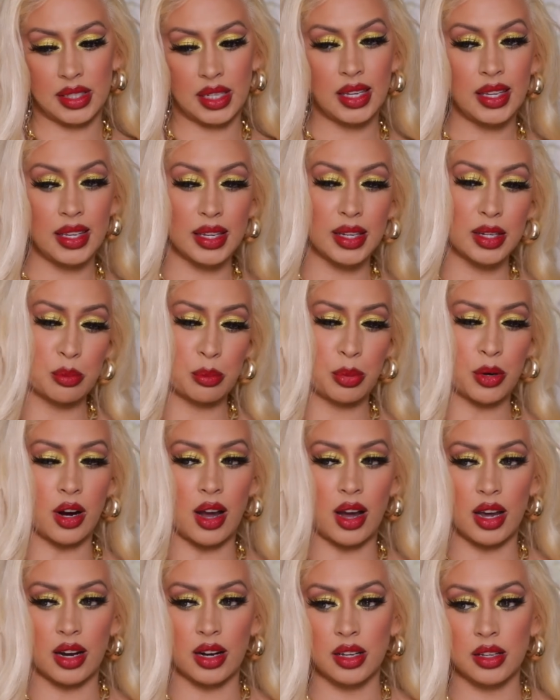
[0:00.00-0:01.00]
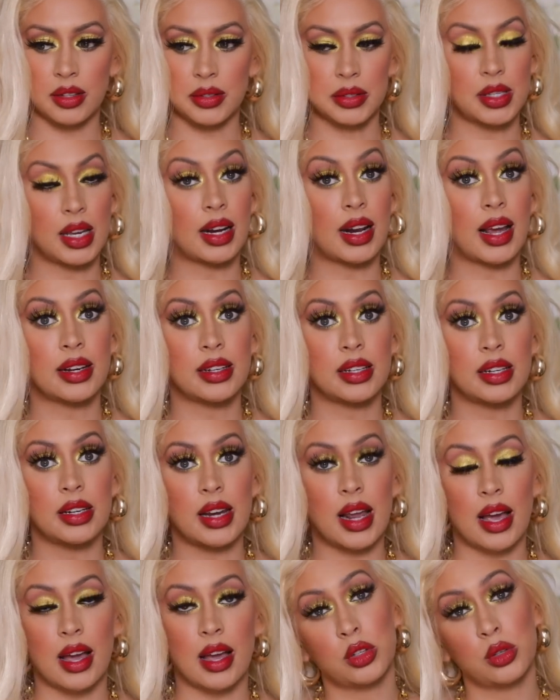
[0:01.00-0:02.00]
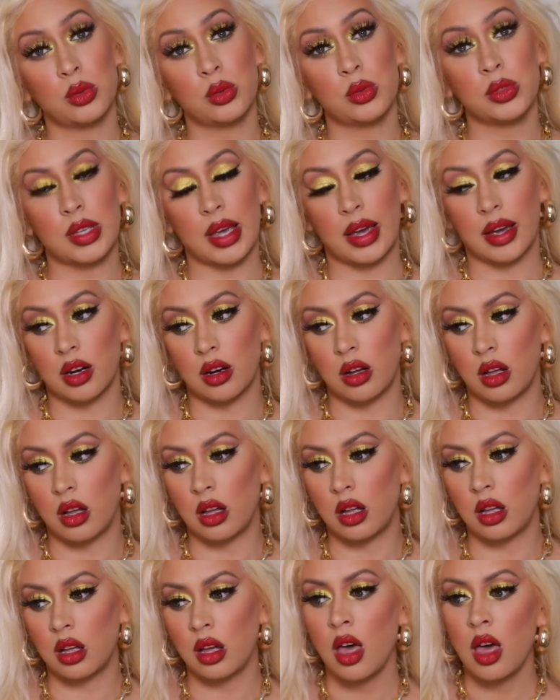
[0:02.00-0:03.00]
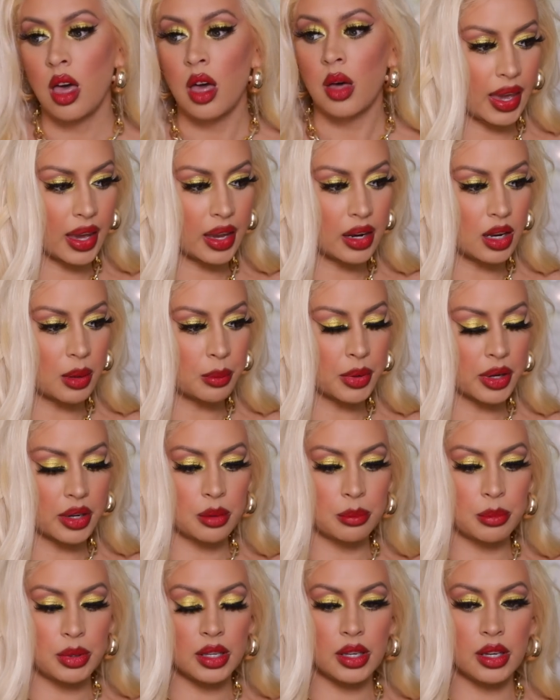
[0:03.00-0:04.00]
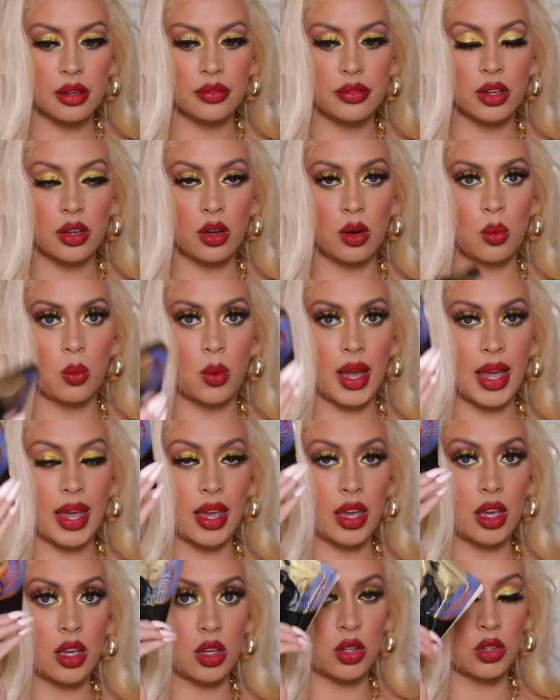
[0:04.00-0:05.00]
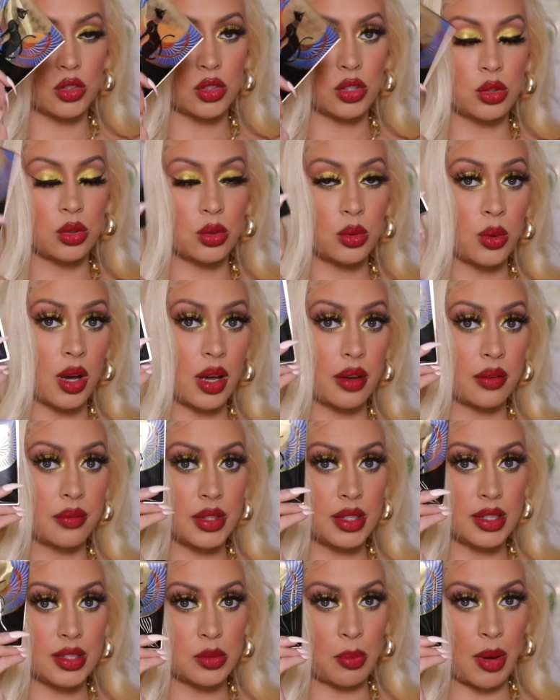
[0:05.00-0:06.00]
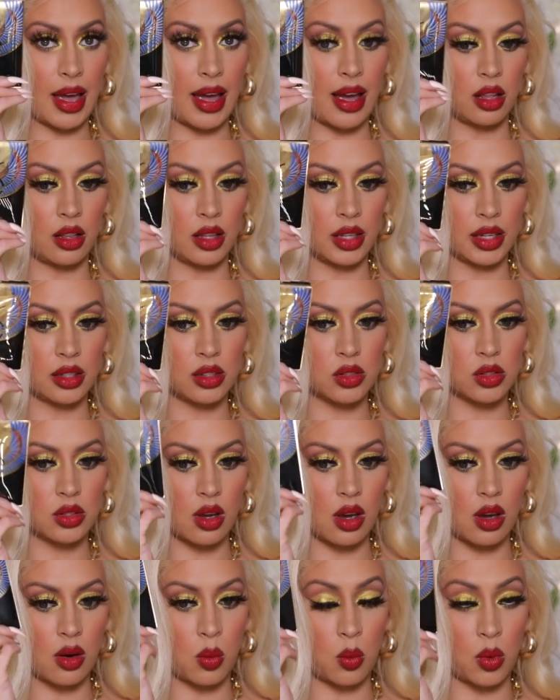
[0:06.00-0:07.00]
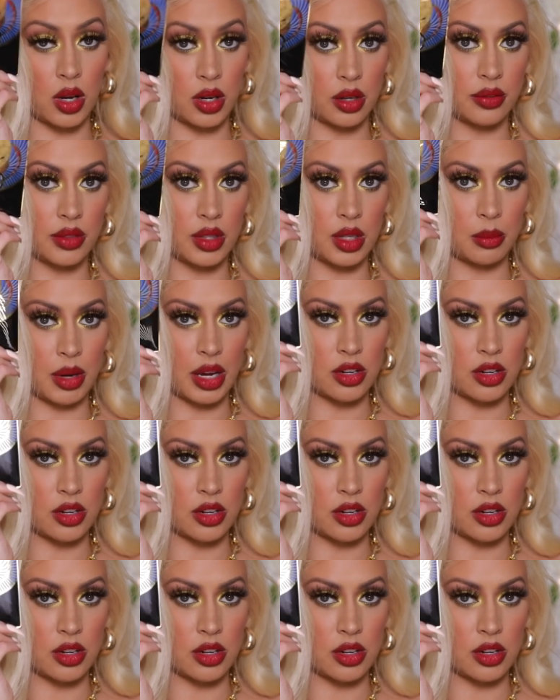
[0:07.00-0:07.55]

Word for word: 10 products that I did not use at all. And I'm gonna be giving away two of these palettes. One of them,